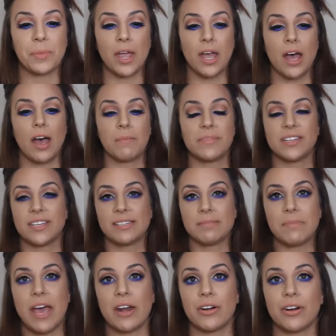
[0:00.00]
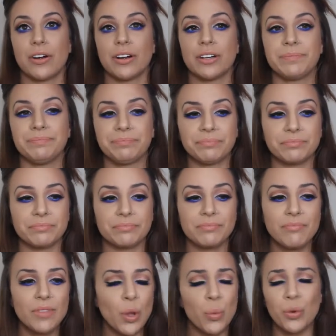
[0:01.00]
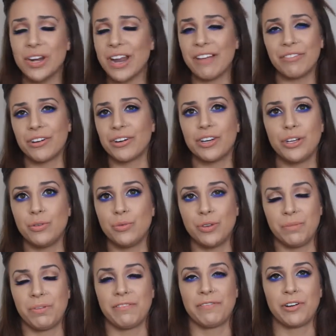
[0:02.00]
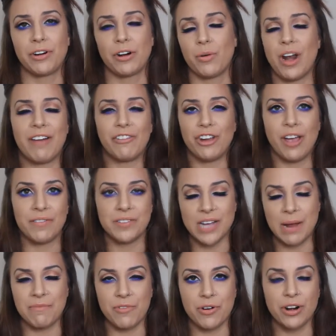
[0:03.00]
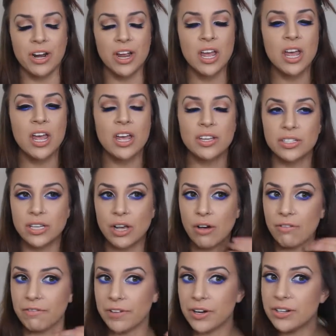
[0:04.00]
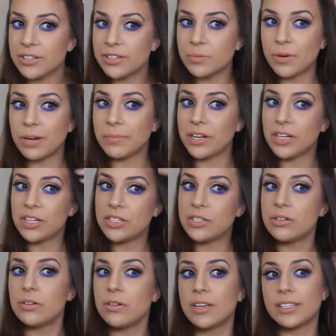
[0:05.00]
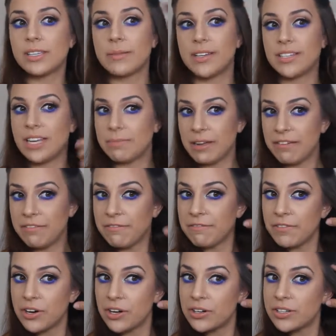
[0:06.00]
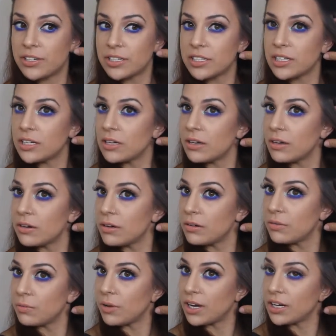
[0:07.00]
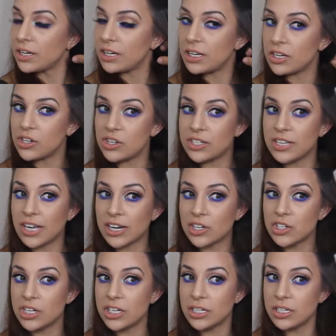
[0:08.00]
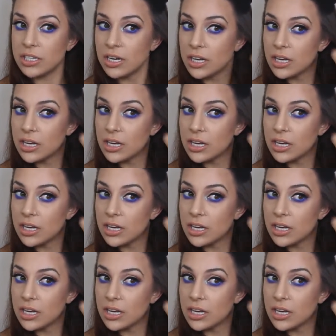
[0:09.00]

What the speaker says: It doesn't matter, whatever you would prefer, whatever you have time for. So first, what I'm going to do is I'm going to take my first 1-inch section,